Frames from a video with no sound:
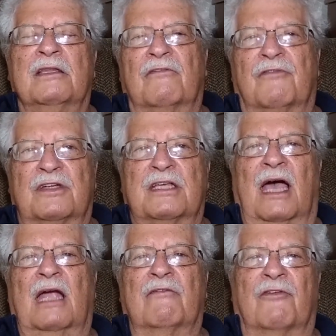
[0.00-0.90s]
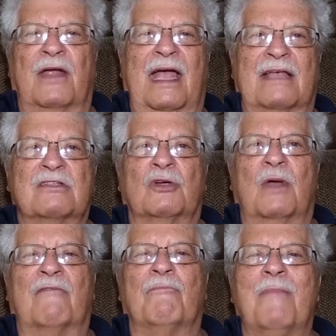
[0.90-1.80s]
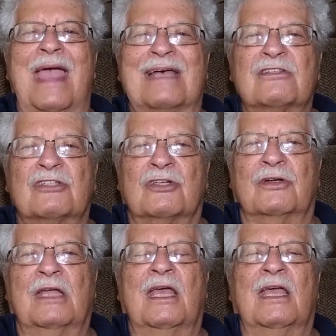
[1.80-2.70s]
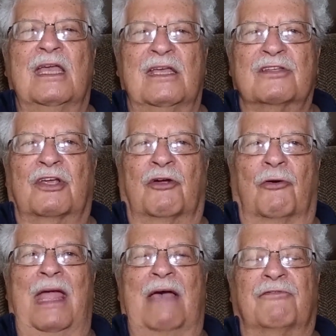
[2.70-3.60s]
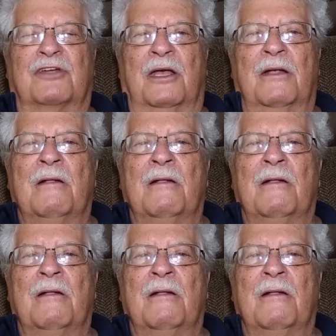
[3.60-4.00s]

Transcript: the photographer has to have mastered his craft.